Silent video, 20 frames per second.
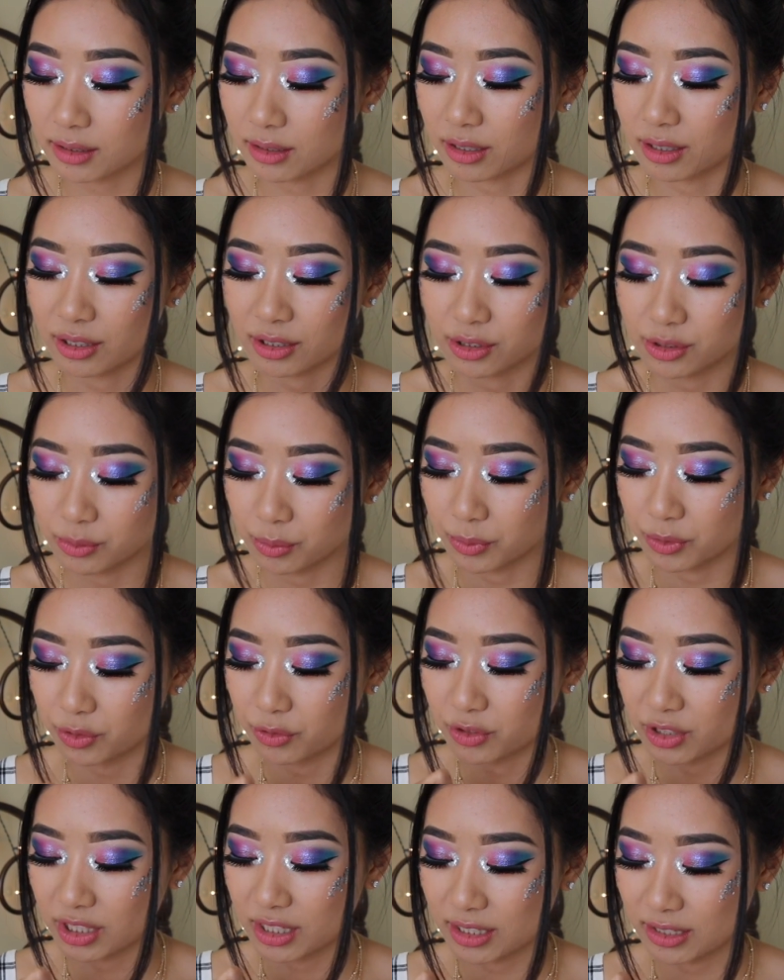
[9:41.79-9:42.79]
Oh, just
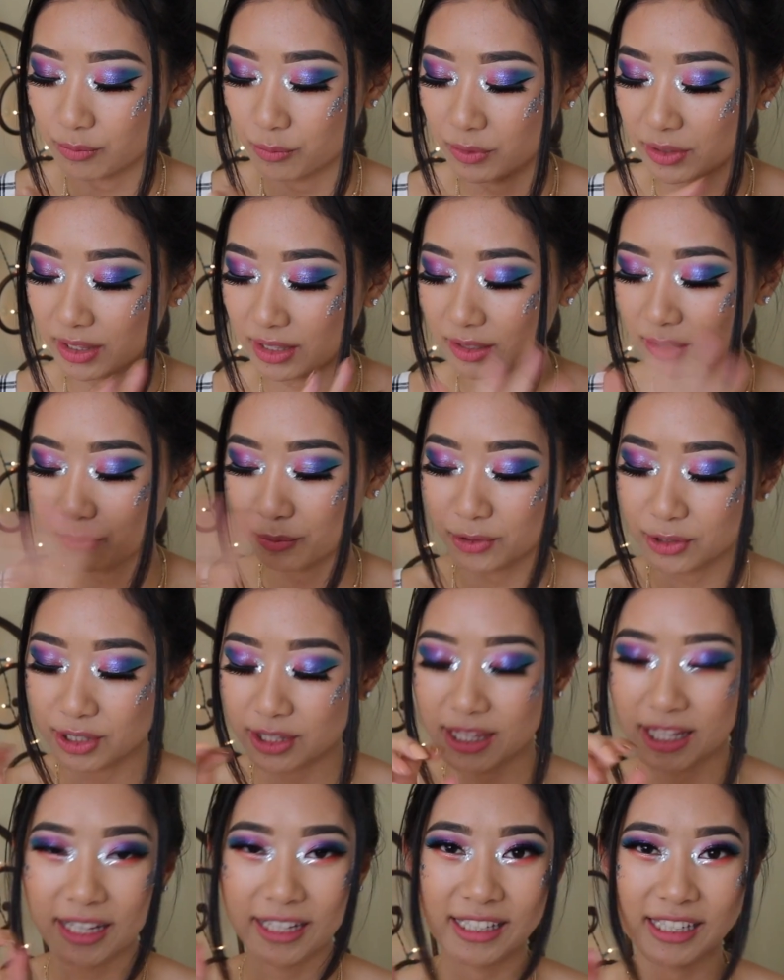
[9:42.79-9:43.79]

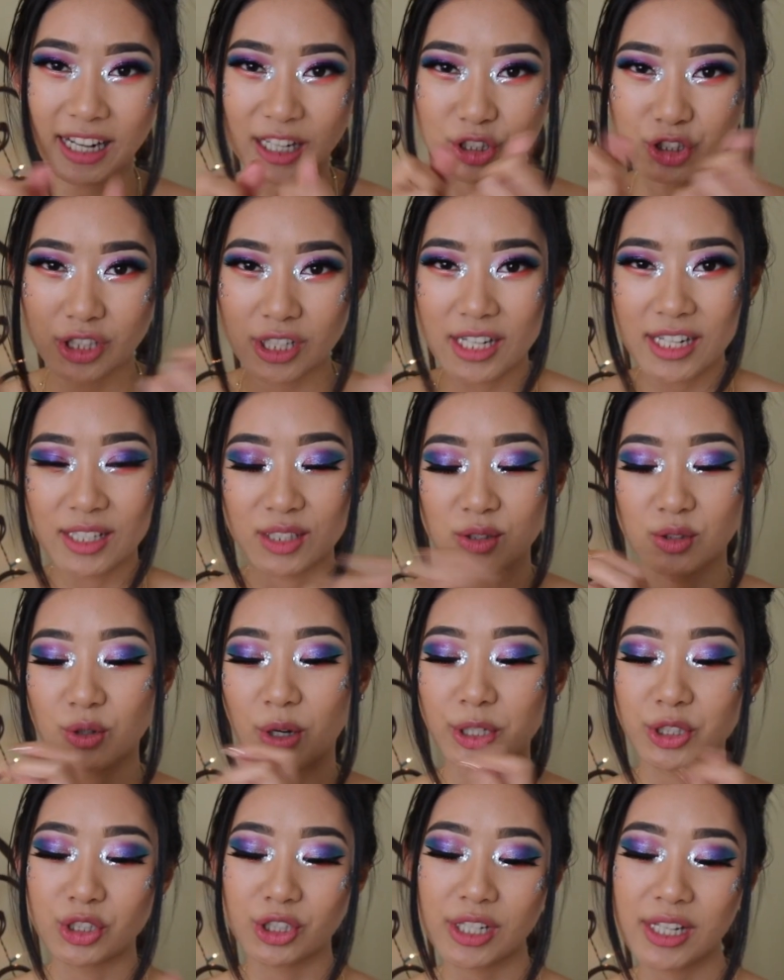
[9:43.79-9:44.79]
when they touch it and
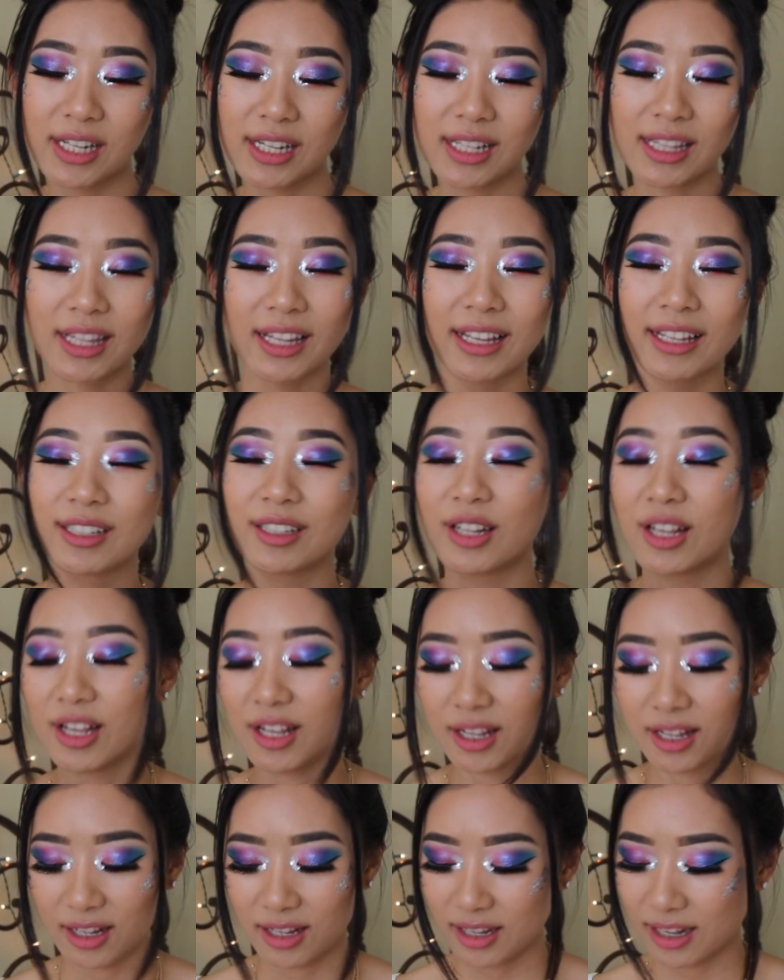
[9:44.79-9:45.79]
stretch it, and like
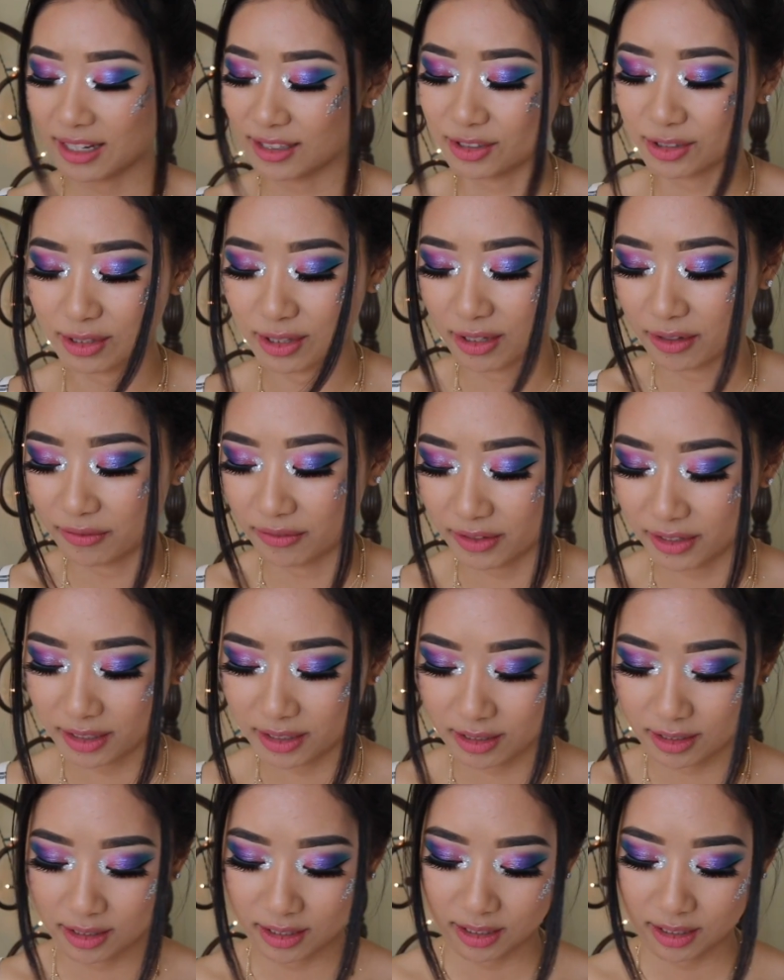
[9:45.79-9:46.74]
I just love it.